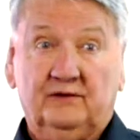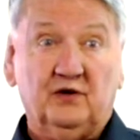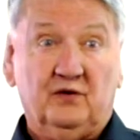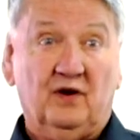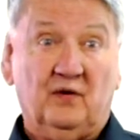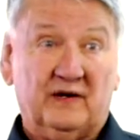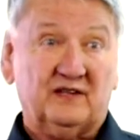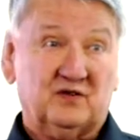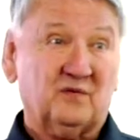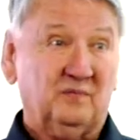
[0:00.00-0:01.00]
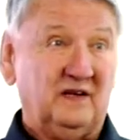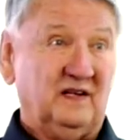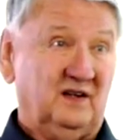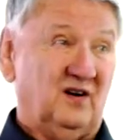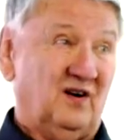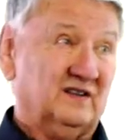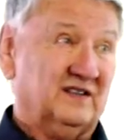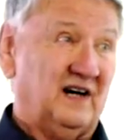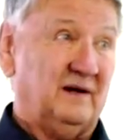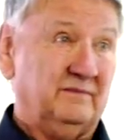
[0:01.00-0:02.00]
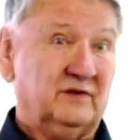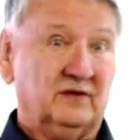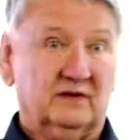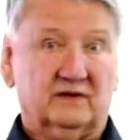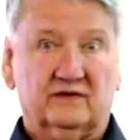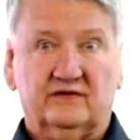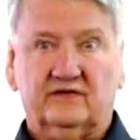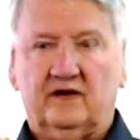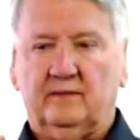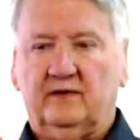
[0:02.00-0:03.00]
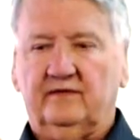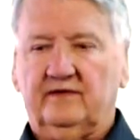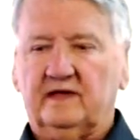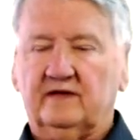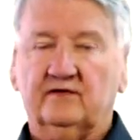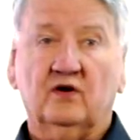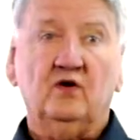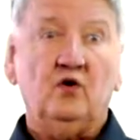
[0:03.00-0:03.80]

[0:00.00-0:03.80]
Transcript: Do you know it took me a long time to learn some of these?